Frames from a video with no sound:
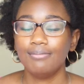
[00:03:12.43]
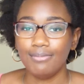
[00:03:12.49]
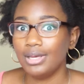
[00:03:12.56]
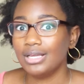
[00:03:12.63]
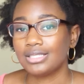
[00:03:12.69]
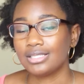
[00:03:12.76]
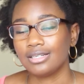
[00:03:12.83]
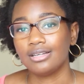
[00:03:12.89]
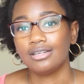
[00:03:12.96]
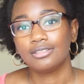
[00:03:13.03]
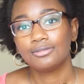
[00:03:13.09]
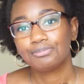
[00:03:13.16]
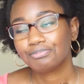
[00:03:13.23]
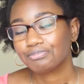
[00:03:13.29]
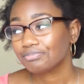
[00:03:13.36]
mess it
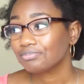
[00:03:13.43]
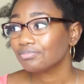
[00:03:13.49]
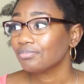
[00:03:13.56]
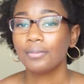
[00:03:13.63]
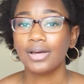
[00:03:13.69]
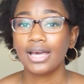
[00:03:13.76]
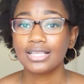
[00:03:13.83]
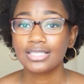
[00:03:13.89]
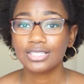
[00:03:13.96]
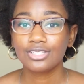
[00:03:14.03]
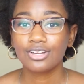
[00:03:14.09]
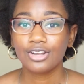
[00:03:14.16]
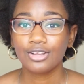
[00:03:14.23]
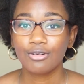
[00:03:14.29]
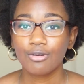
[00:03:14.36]
up. But as it
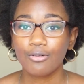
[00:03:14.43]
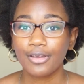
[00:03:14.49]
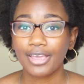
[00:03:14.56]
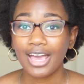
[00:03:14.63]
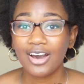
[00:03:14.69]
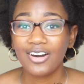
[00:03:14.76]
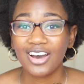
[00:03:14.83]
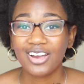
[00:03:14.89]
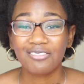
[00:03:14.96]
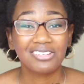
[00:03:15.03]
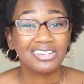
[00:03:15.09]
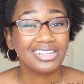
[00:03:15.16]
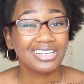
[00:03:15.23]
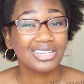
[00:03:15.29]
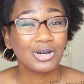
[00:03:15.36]
started growing out, I
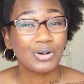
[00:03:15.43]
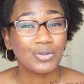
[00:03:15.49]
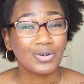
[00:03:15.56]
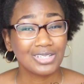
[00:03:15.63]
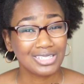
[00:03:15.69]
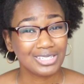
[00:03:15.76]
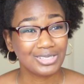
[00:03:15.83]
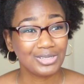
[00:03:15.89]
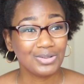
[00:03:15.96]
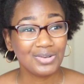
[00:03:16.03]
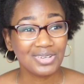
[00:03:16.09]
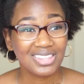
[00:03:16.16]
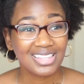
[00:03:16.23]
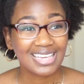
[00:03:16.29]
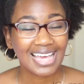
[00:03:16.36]
really didn't know what to do
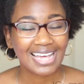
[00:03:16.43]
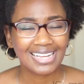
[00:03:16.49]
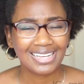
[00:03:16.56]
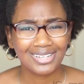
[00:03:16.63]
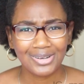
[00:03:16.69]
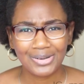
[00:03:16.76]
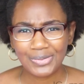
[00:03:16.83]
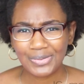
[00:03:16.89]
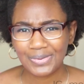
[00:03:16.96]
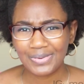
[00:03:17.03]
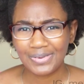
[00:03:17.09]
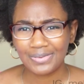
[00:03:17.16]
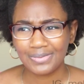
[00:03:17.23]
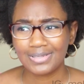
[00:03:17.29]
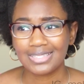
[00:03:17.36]
with it. I didn't know
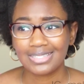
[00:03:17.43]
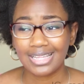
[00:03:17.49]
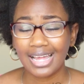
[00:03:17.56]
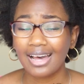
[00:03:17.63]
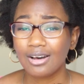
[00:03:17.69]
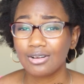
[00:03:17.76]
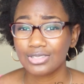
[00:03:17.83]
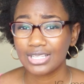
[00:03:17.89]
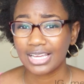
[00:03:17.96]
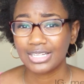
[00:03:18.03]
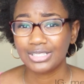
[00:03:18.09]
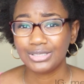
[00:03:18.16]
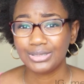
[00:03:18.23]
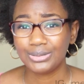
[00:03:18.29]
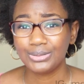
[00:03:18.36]
what styles I
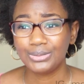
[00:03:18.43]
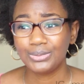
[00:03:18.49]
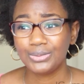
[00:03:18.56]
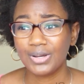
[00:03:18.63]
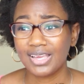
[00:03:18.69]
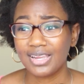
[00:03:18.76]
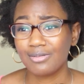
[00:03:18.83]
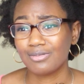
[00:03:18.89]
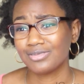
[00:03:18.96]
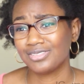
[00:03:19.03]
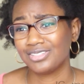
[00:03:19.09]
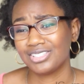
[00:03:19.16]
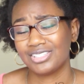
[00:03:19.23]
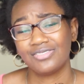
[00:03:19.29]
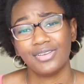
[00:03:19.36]
could do, and it
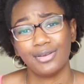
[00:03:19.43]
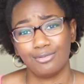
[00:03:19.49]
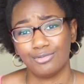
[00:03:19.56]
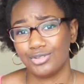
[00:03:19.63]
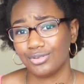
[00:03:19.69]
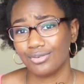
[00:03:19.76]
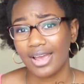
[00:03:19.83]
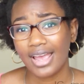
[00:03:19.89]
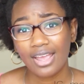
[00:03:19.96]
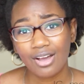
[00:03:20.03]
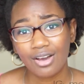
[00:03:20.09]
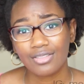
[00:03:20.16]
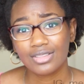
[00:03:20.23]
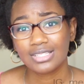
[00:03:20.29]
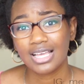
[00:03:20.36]
just felt dry
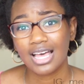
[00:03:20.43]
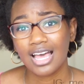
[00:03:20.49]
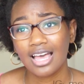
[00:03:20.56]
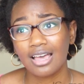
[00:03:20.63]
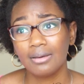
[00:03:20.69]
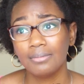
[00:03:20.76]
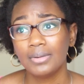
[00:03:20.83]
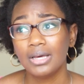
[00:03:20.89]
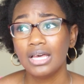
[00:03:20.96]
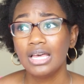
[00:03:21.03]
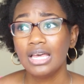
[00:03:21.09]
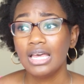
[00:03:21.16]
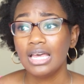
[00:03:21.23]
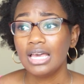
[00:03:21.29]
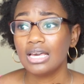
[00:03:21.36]
all the time,
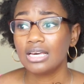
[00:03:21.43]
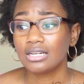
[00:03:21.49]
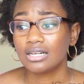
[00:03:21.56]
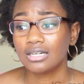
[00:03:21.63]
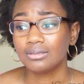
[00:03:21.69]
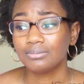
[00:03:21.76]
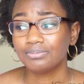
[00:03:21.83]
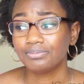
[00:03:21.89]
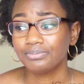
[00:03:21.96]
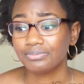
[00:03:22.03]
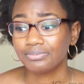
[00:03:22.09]
and